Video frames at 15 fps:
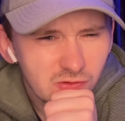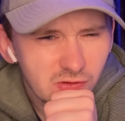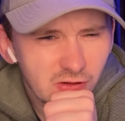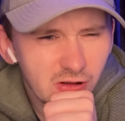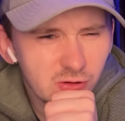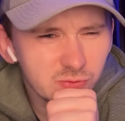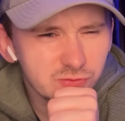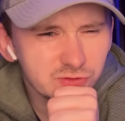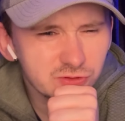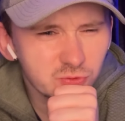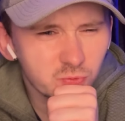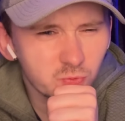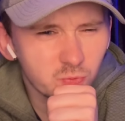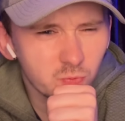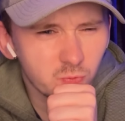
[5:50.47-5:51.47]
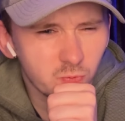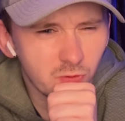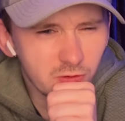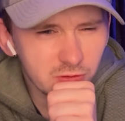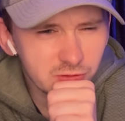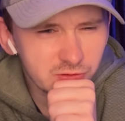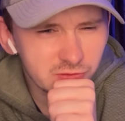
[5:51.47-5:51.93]
how does it
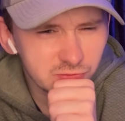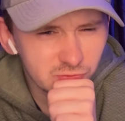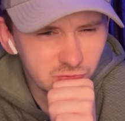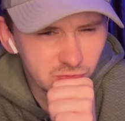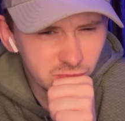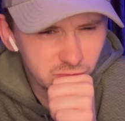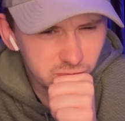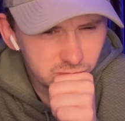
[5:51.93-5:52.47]
work, though?